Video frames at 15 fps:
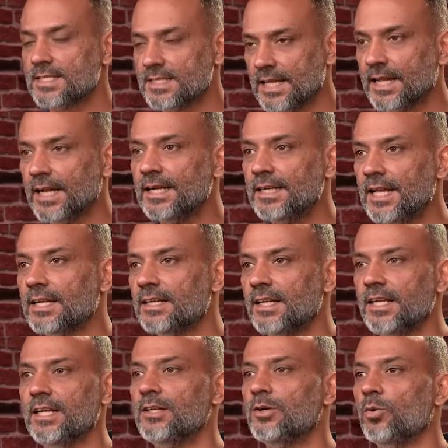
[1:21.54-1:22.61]
The second
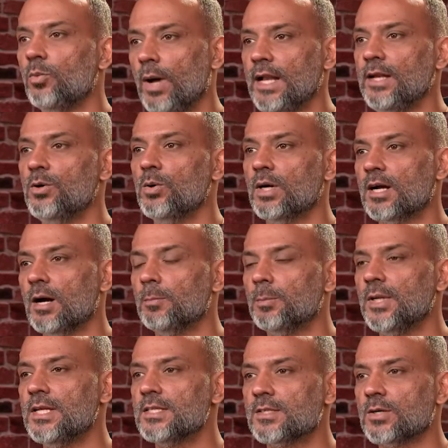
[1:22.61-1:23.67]
technique to value a
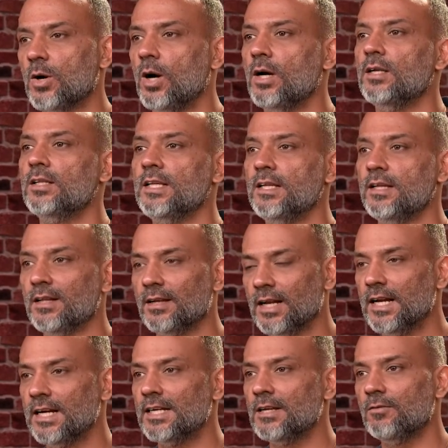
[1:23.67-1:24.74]
company is called the
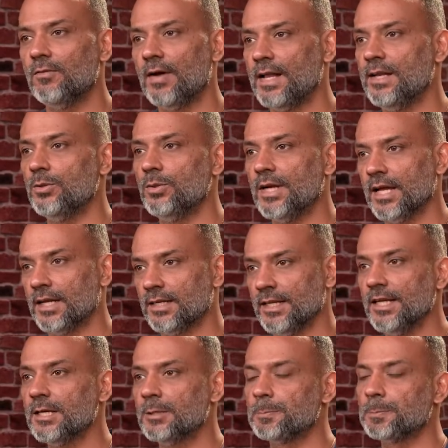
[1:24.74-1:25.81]
relative value
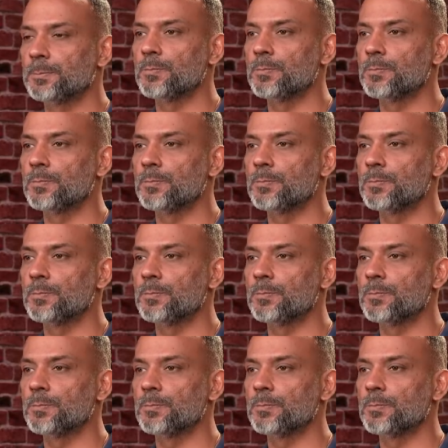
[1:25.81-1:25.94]
technique.